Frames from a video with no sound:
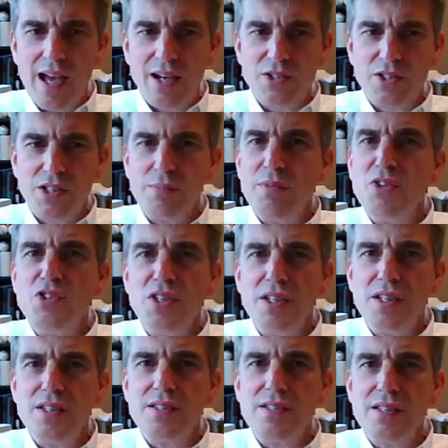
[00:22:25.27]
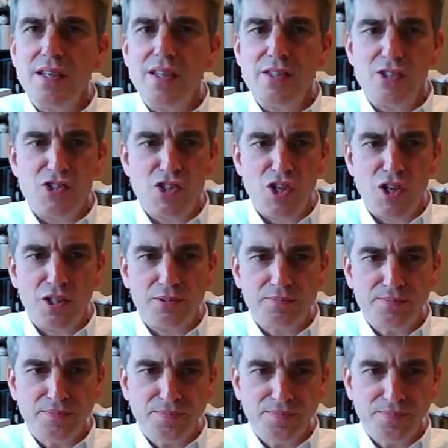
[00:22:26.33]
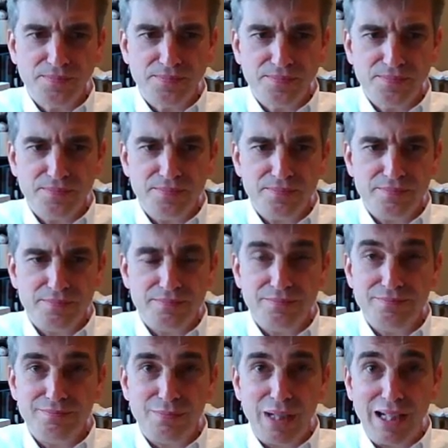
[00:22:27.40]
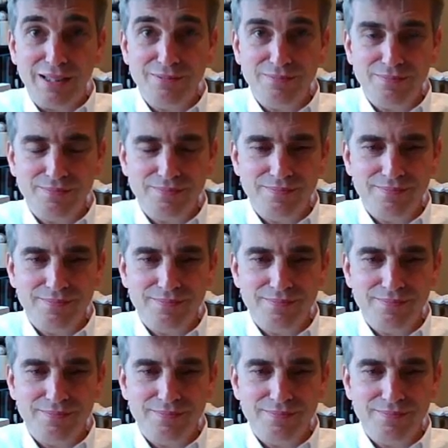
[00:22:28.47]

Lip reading: they actually mention this in the song. Bye.